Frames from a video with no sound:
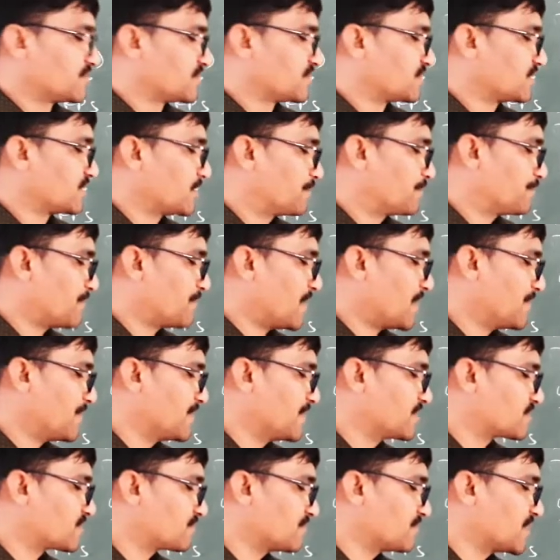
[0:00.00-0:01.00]
the
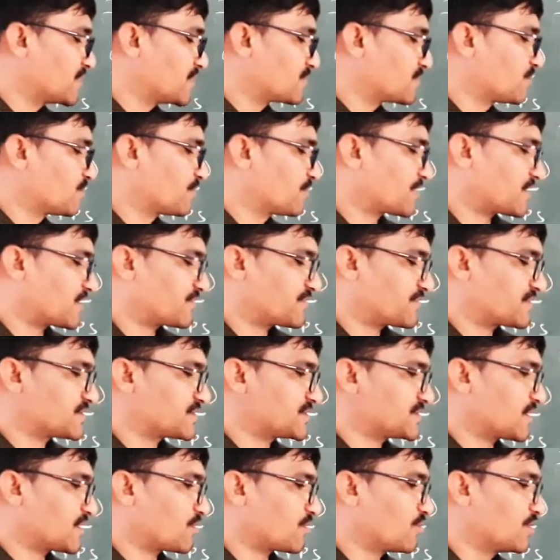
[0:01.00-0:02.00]
payment made to
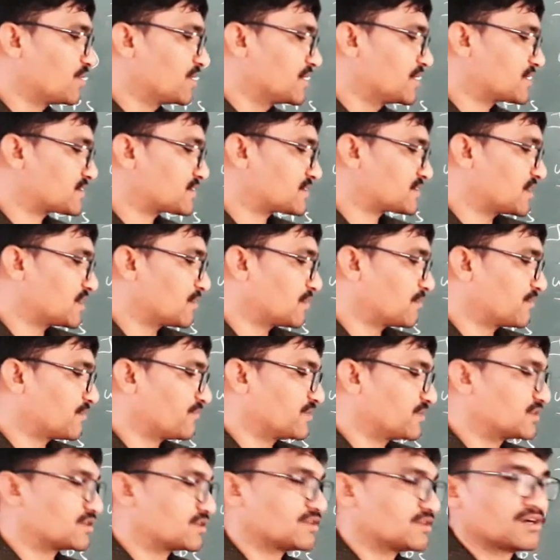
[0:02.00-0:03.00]
preference shareholders
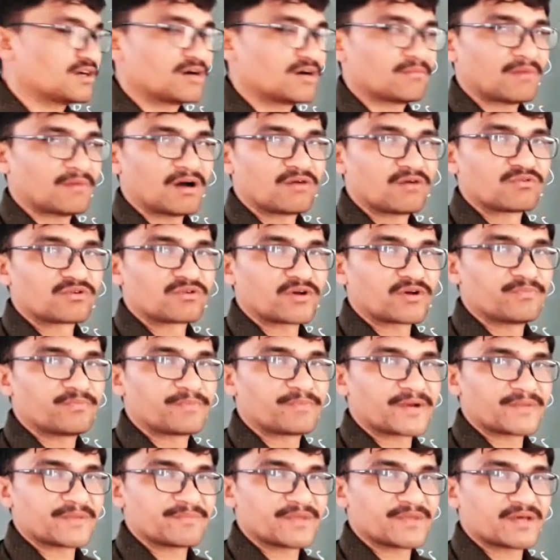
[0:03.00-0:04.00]
with the amount of
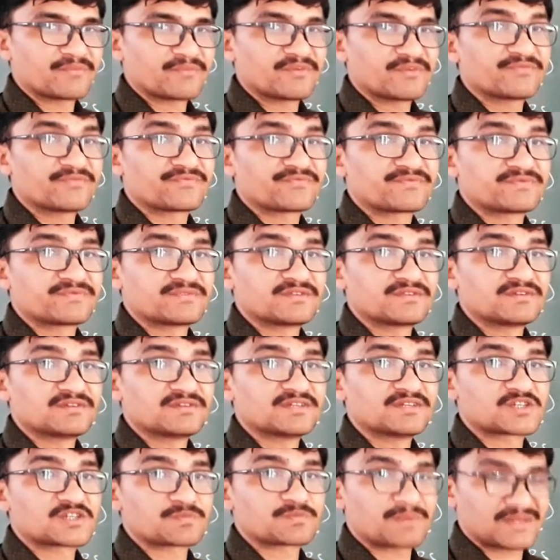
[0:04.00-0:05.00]
premium if
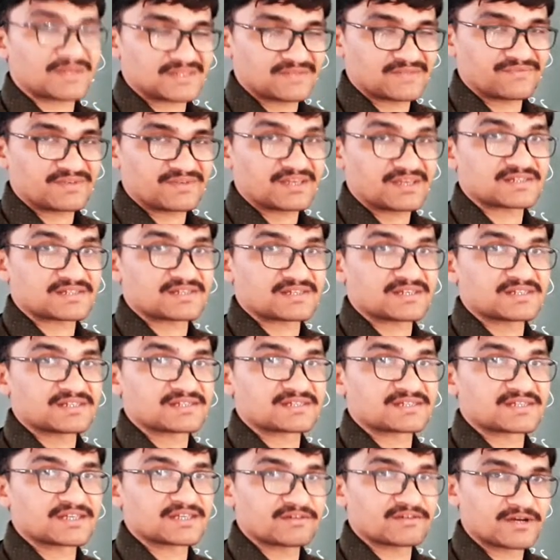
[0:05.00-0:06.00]
the specification
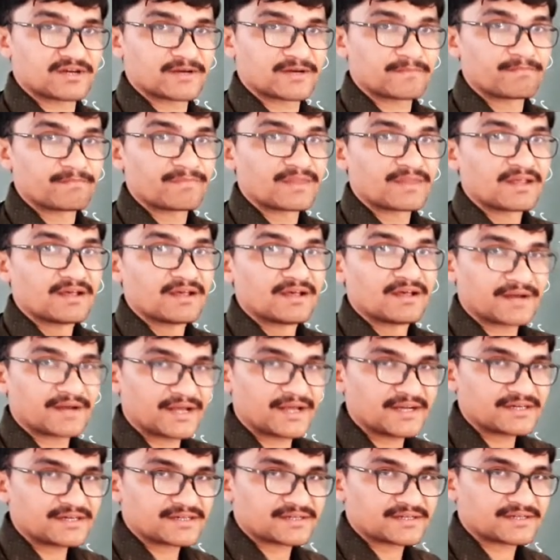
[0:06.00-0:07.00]
is given,
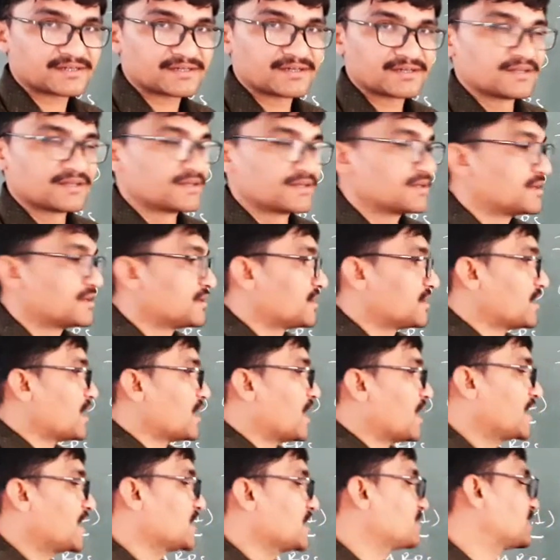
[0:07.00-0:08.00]
right?
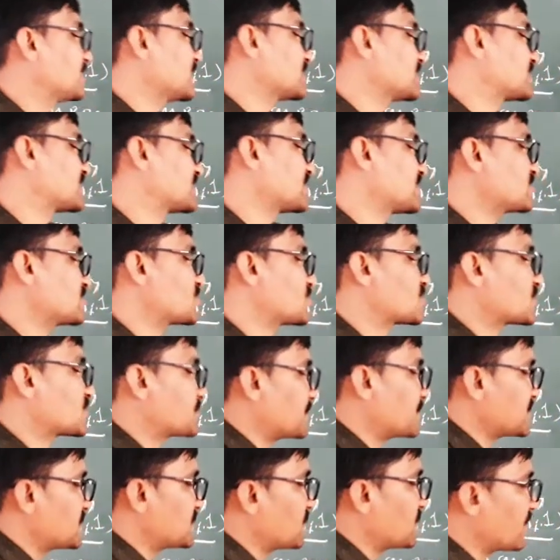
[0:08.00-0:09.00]
And if the such
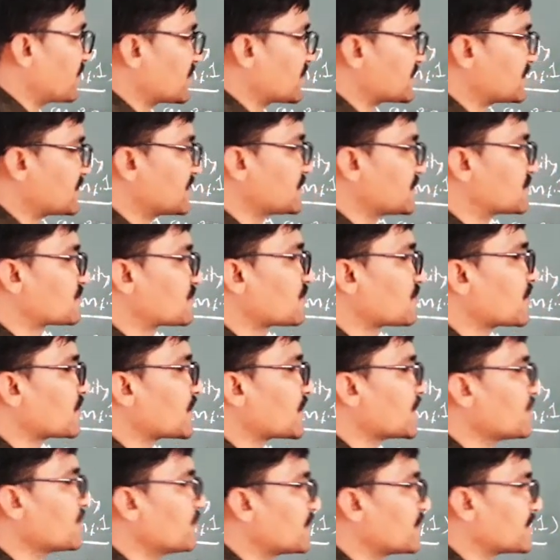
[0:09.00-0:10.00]
specification is
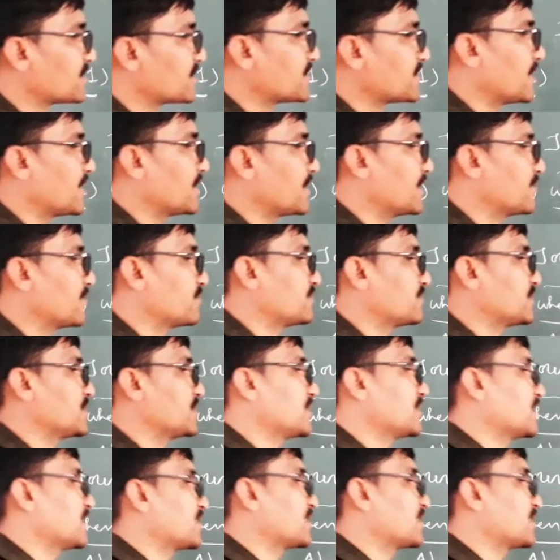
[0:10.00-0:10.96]
not given, then we